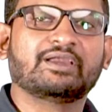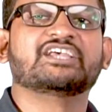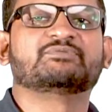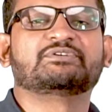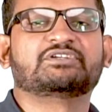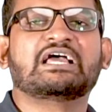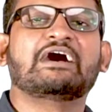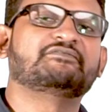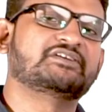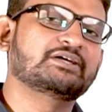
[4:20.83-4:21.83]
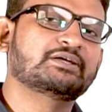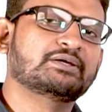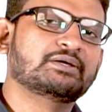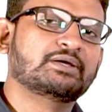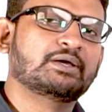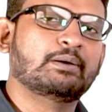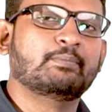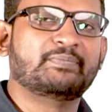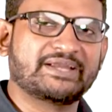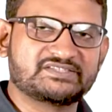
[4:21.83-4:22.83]
especially after
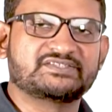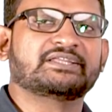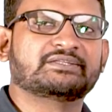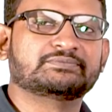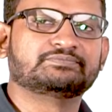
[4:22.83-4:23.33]
Brexit.